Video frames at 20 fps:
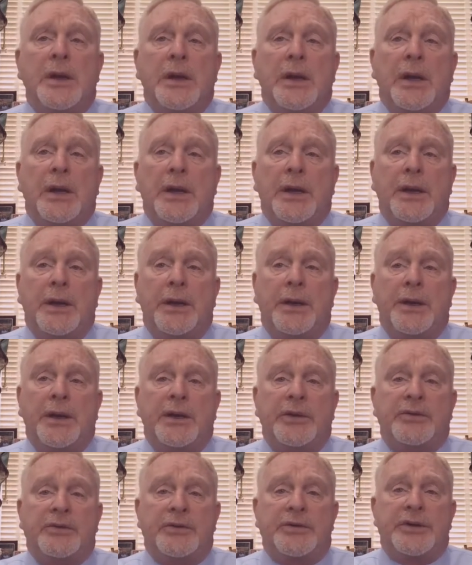And
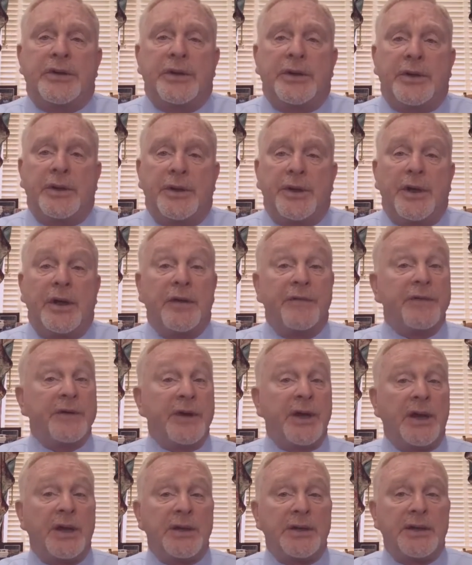interestingly enough,
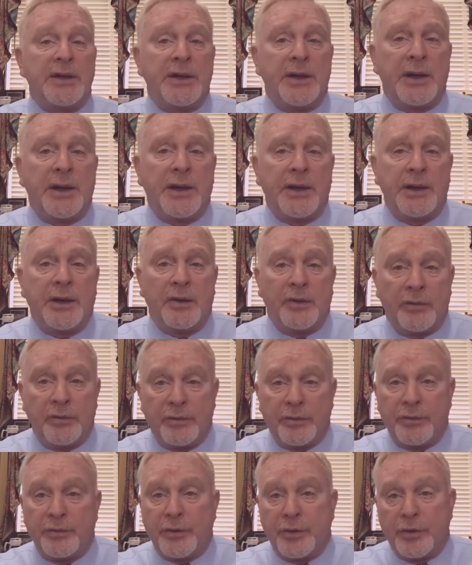in
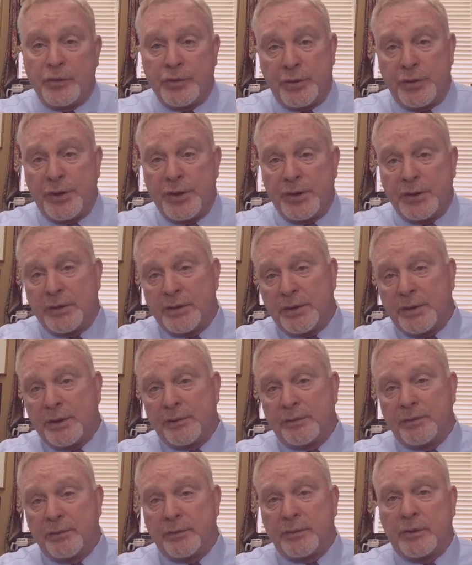1980, though you think the
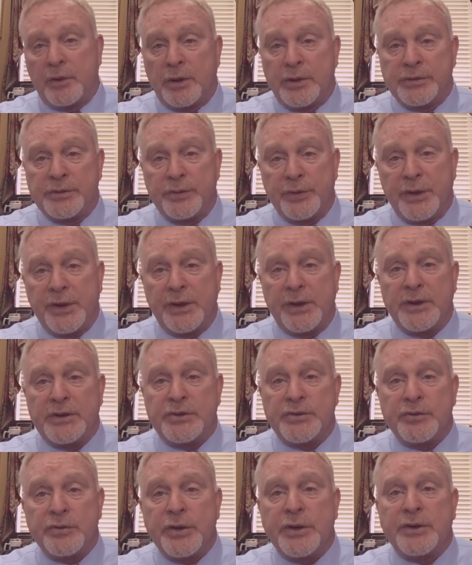laws were getting
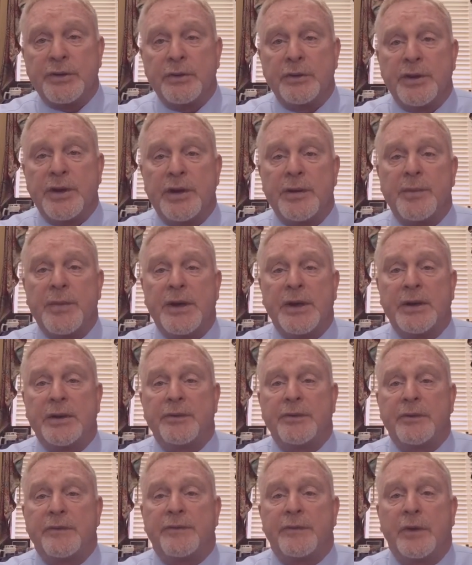stricter, they
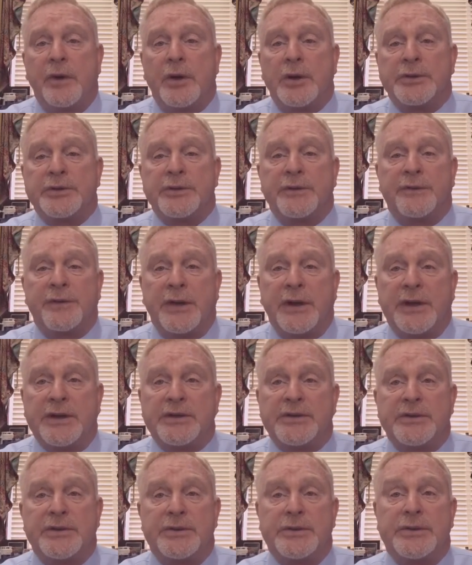made loss of
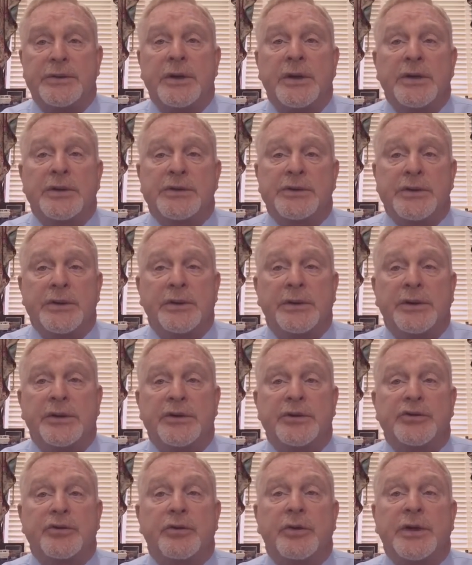license
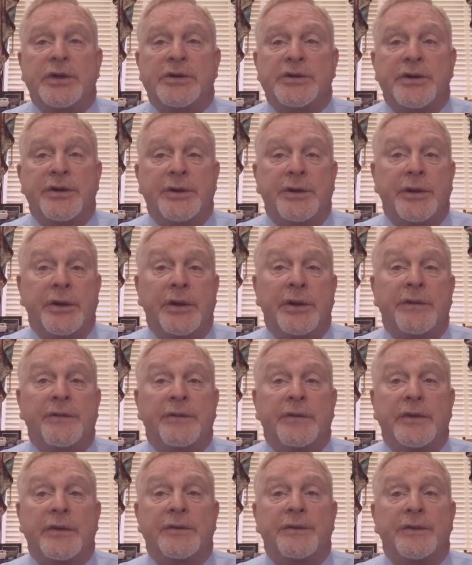discretionary
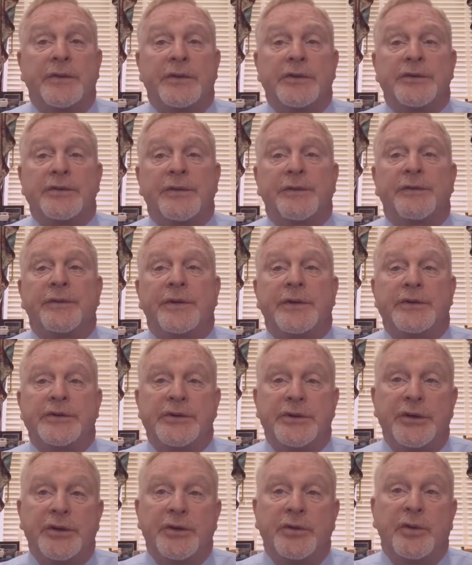for a first offense
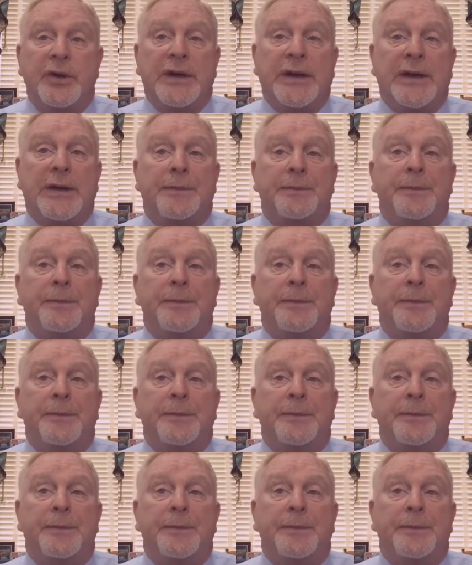DUI.